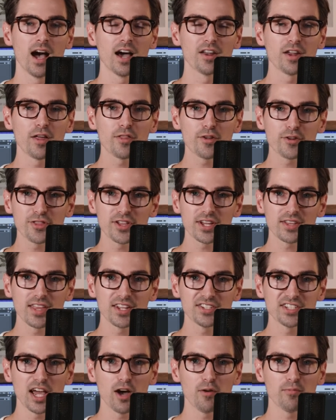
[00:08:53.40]
Another thing
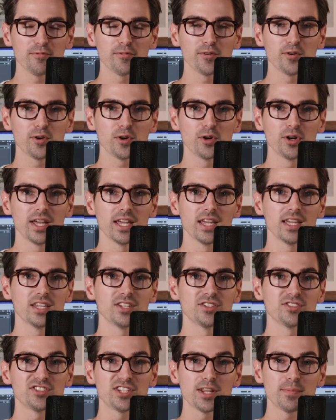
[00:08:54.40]
that's helpful
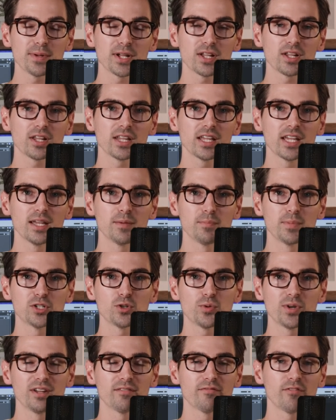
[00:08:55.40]
is typically
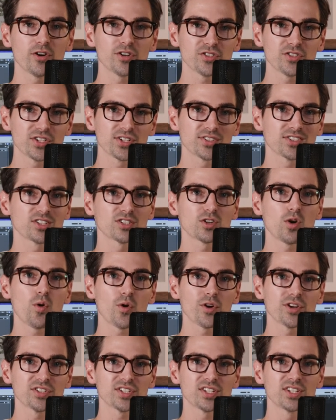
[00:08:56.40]
between verses and
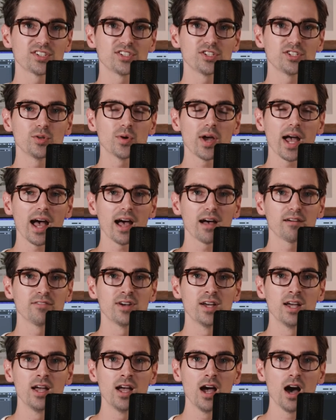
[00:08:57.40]
choruses, you
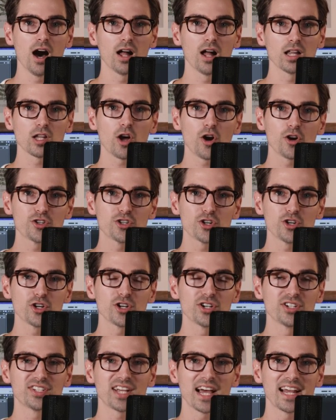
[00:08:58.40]
have a
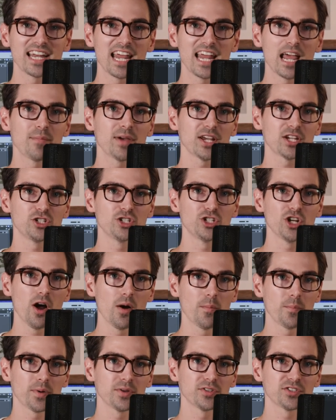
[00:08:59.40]
larger dynamic
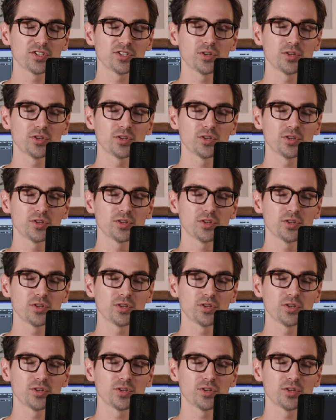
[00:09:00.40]
jump.